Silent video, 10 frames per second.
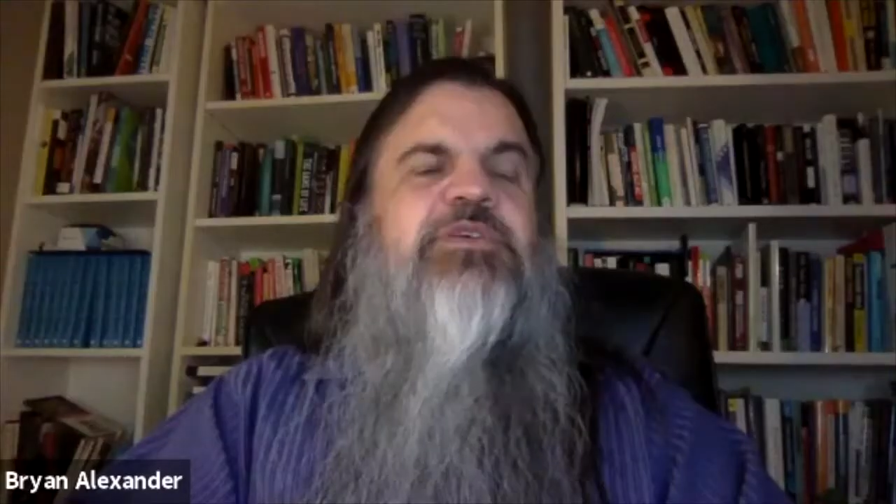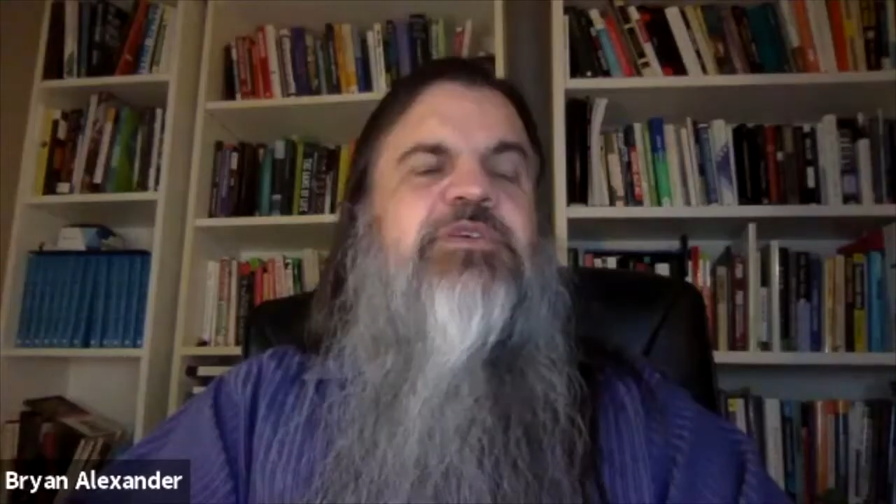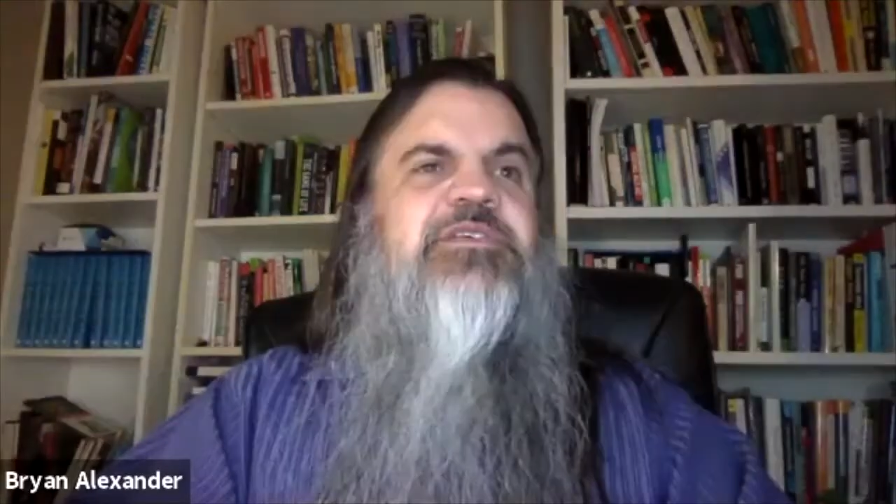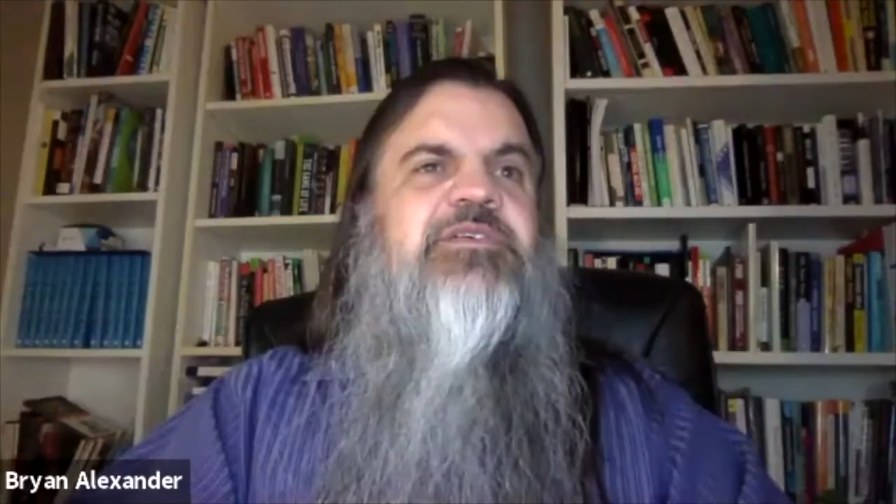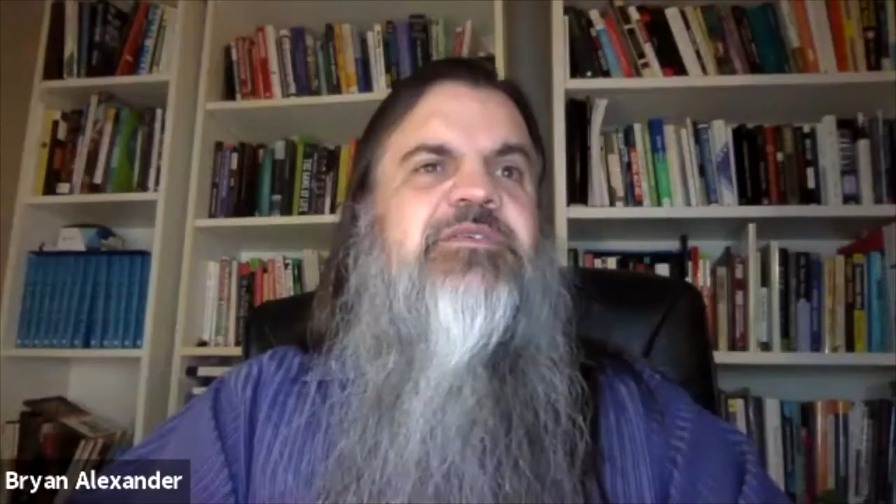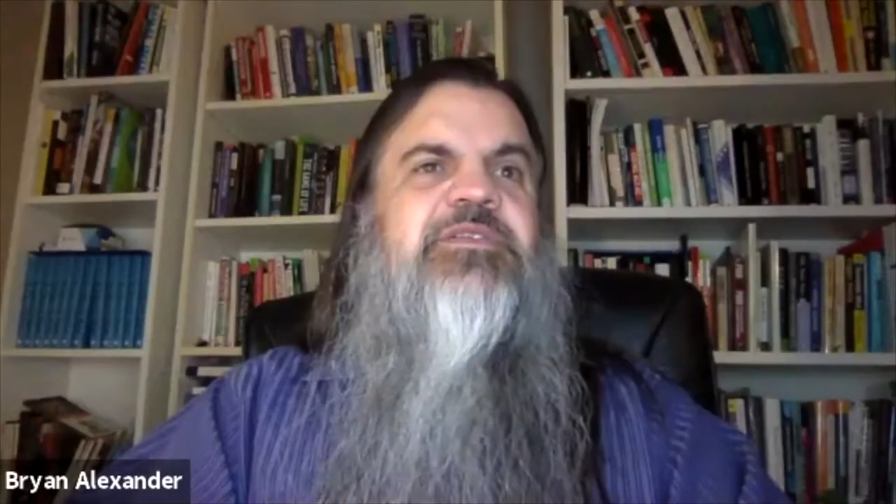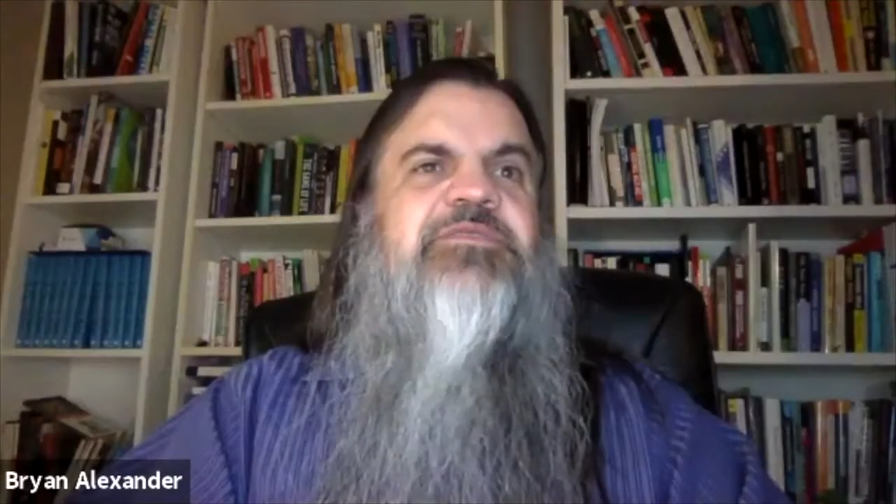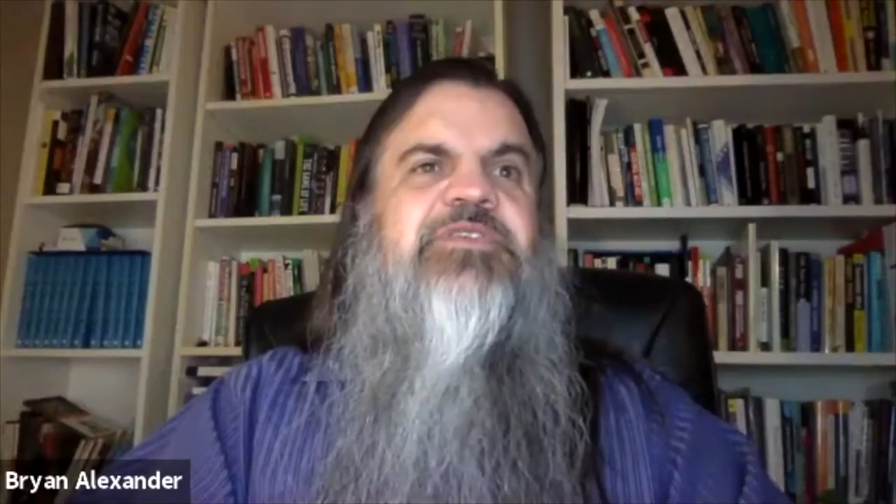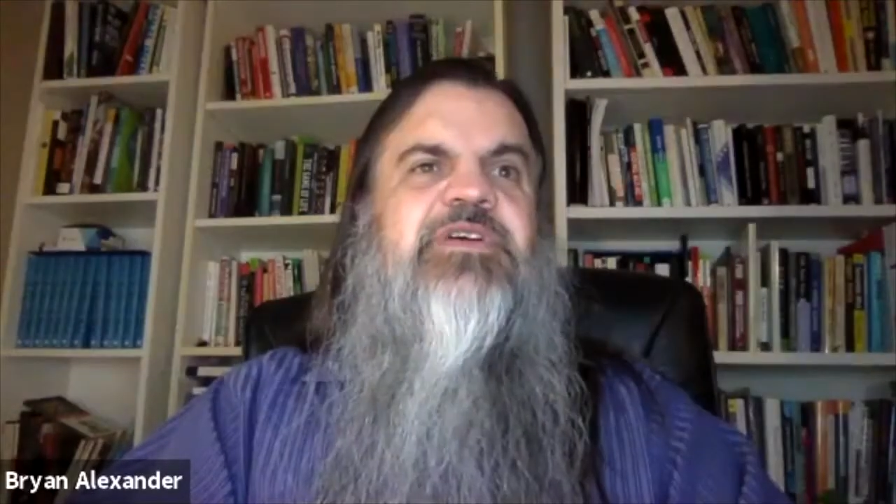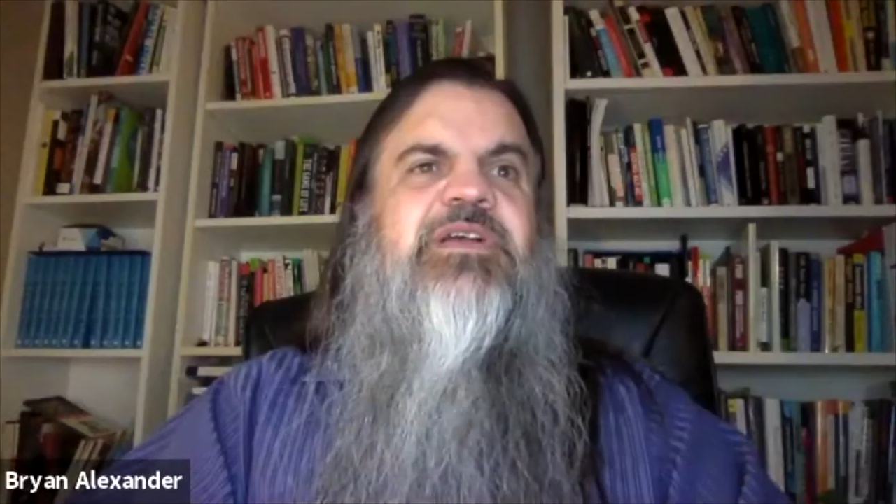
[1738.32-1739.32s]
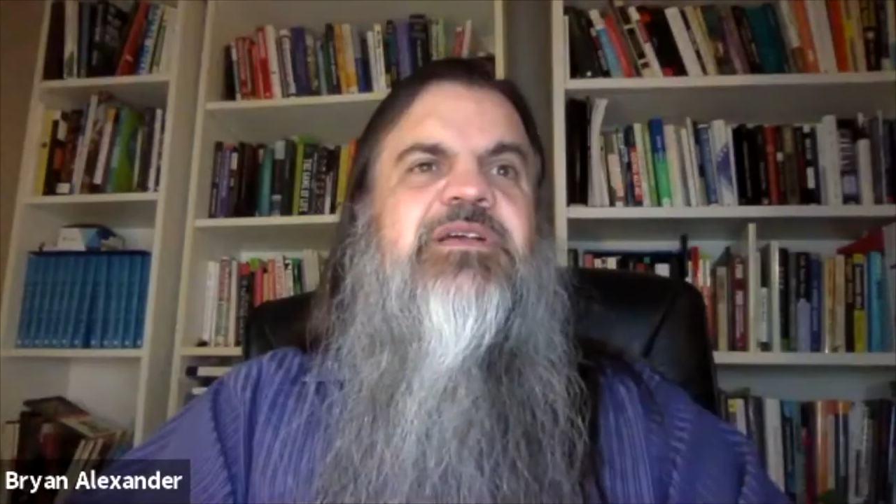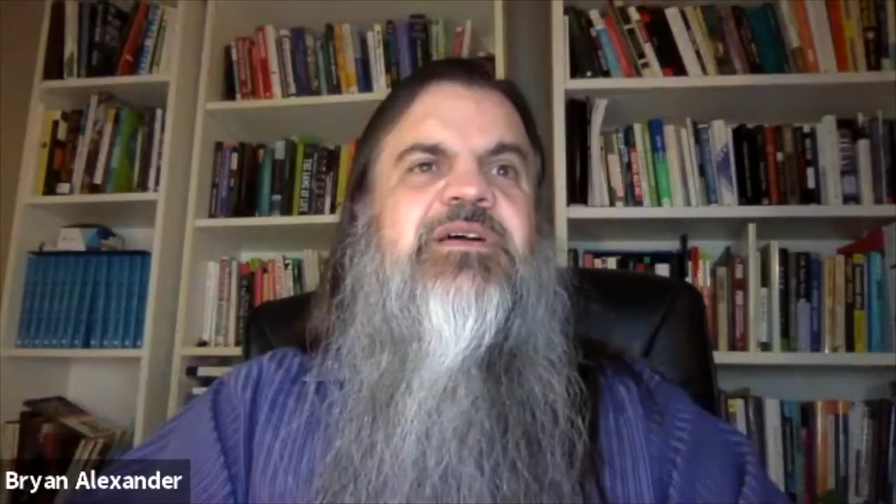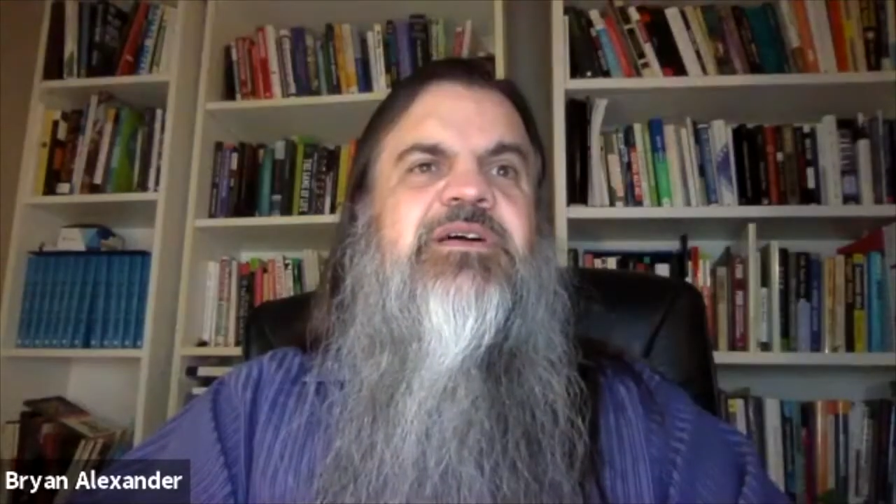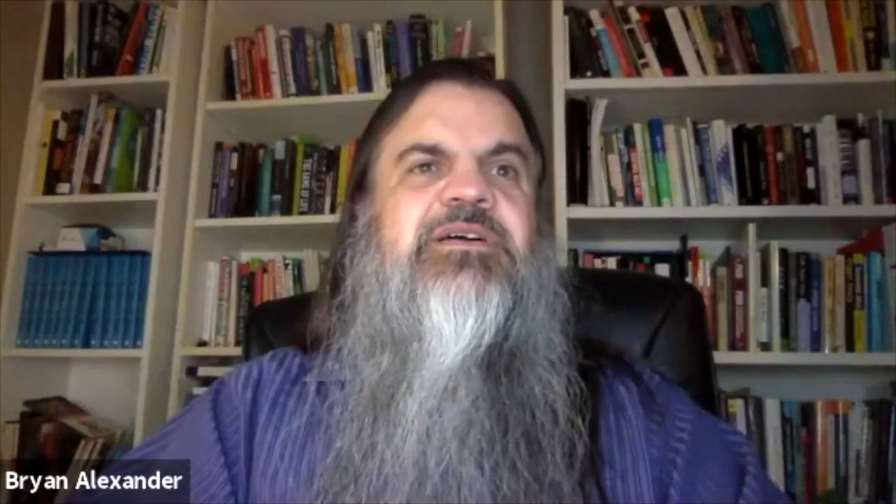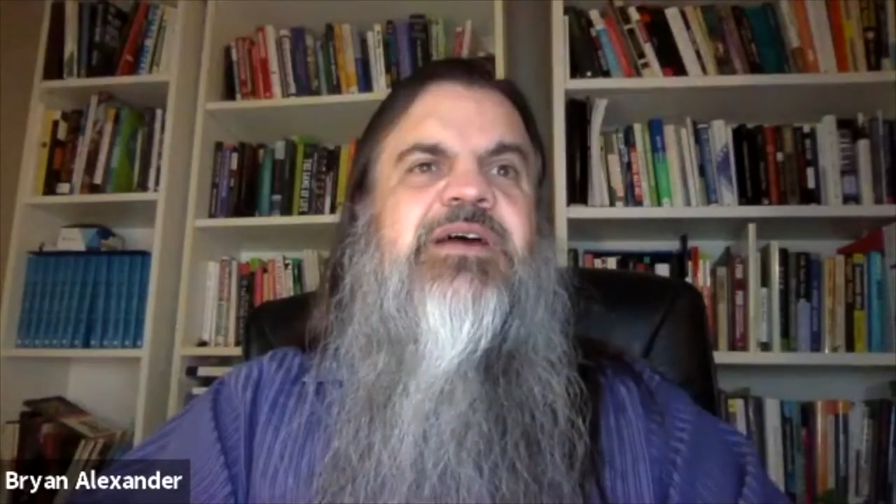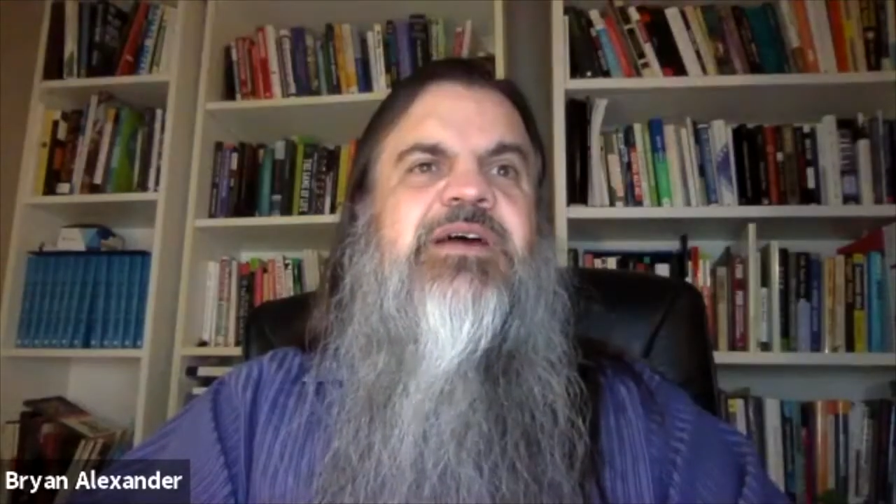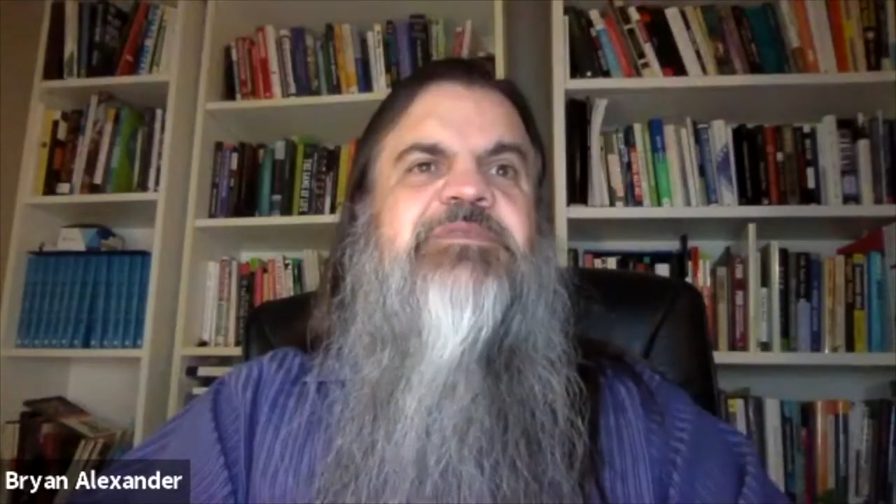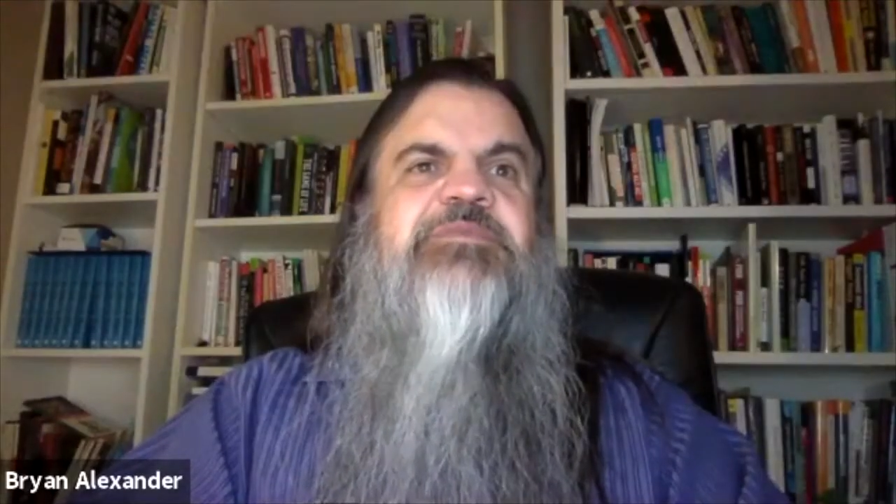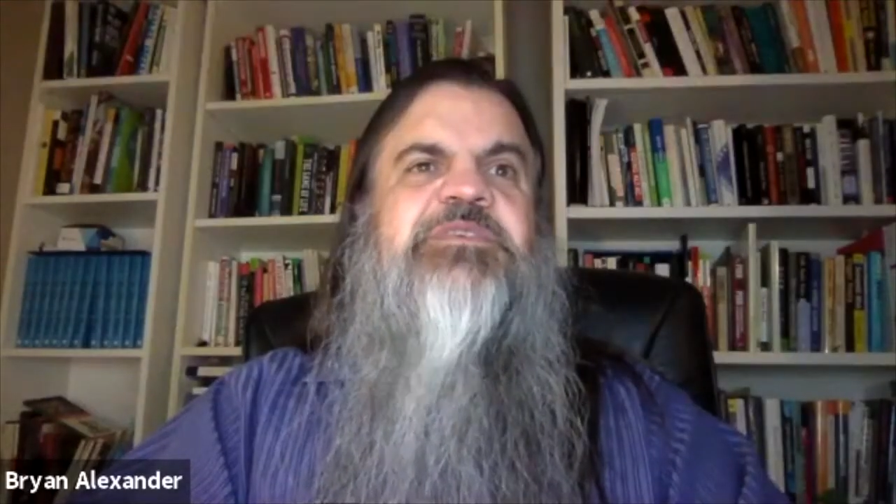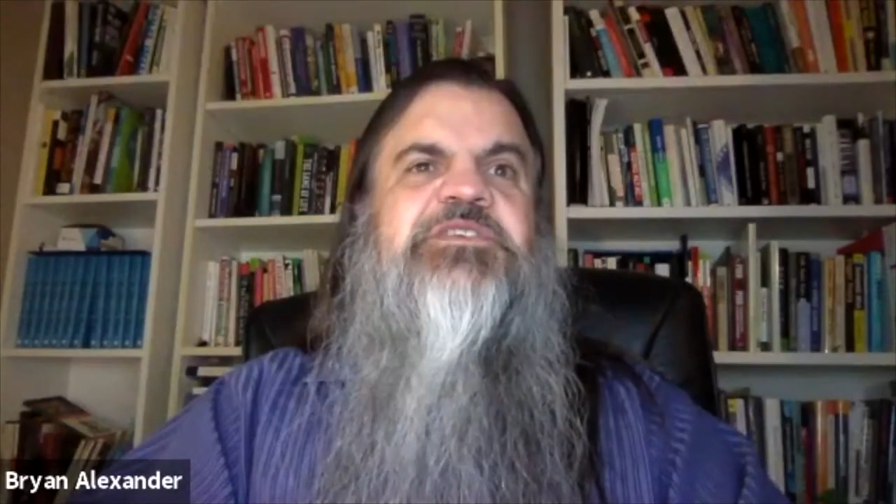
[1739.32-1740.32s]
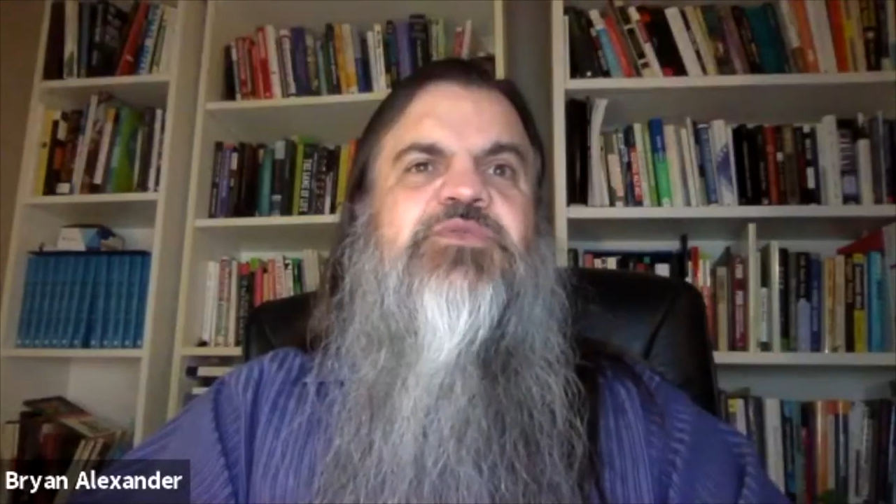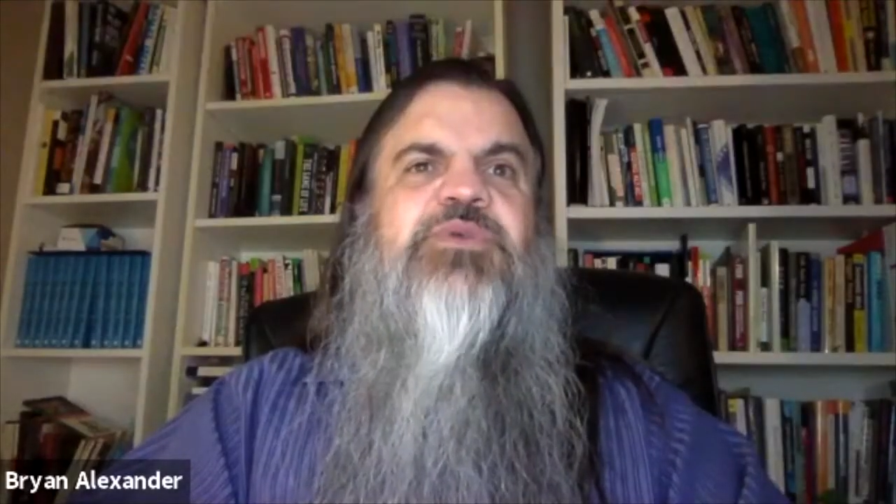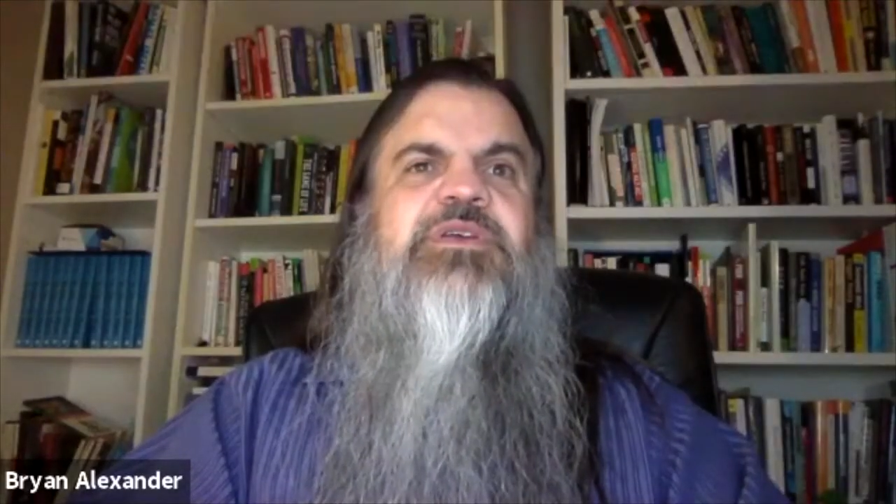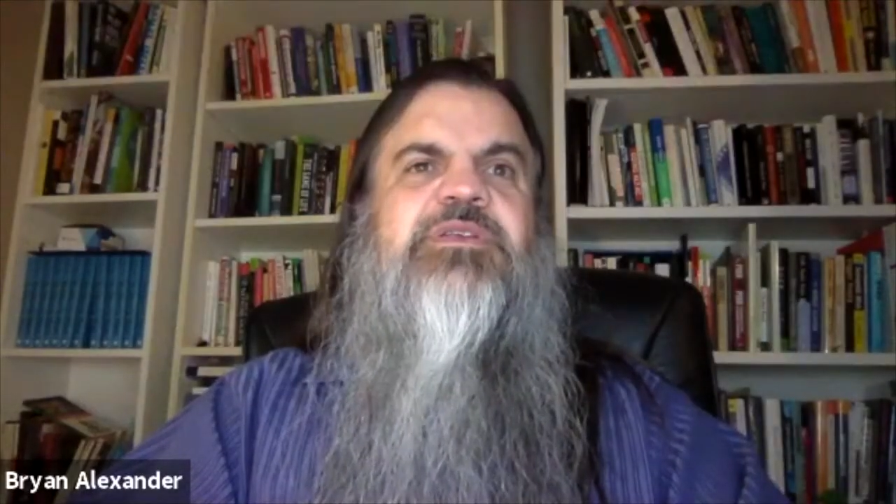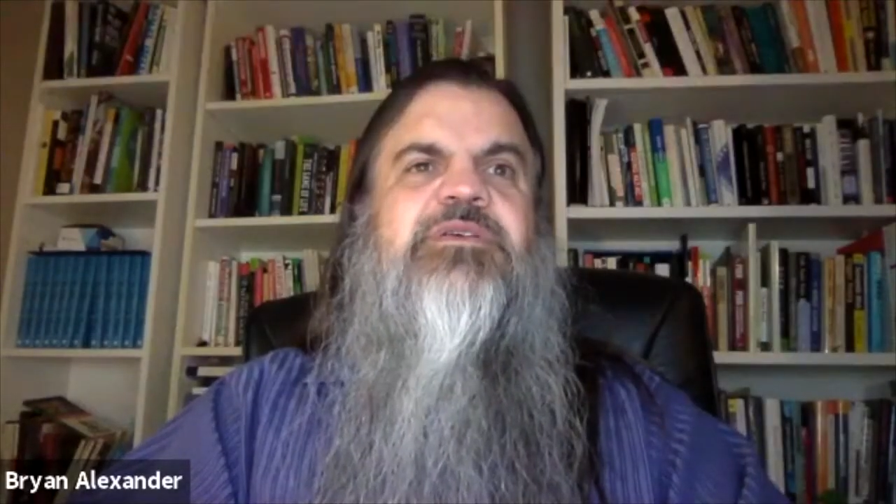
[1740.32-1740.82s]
a very optimistic read.